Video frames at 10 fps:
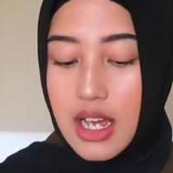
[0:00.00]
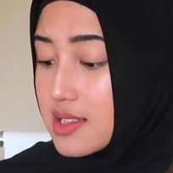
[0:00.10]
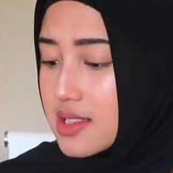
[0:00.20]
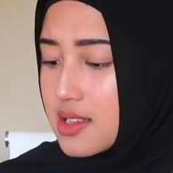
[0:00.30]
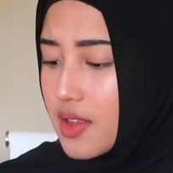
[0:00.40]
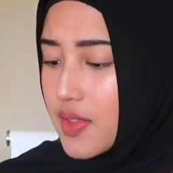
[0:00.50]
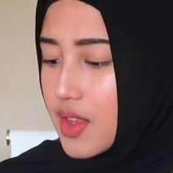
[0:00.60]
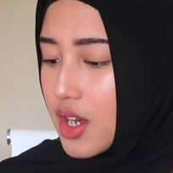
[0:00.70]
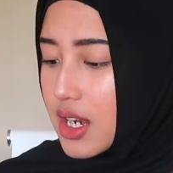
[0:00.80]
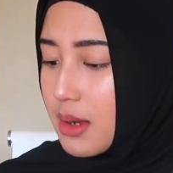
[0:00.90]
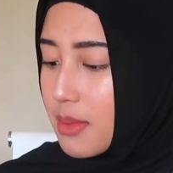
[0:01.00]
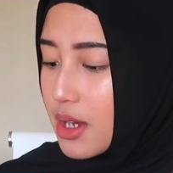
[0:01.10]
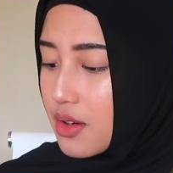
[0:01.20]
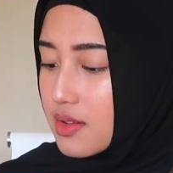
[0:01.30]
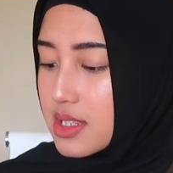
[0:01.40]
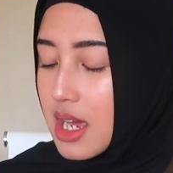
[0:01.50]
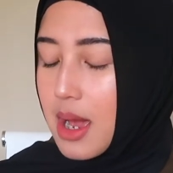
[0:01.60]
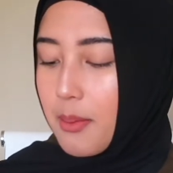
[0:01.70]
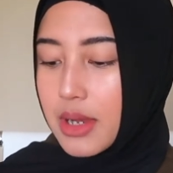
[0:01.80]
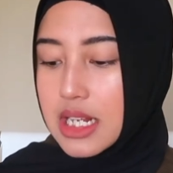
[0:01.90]
This is 30 mils,
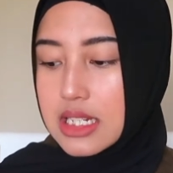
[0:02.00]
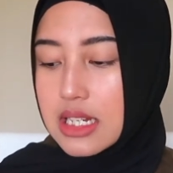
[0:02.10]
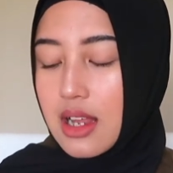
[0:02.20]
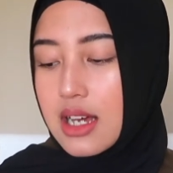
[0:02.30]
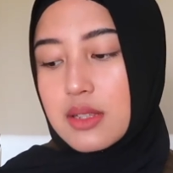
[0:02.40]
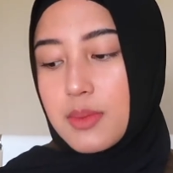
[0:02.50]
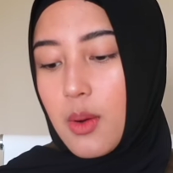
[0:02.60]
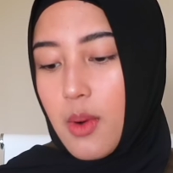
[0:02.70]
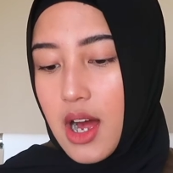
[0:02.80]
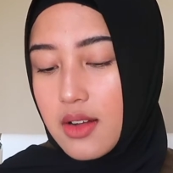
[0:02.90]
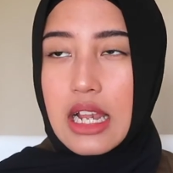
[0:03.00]
but it did last me a while.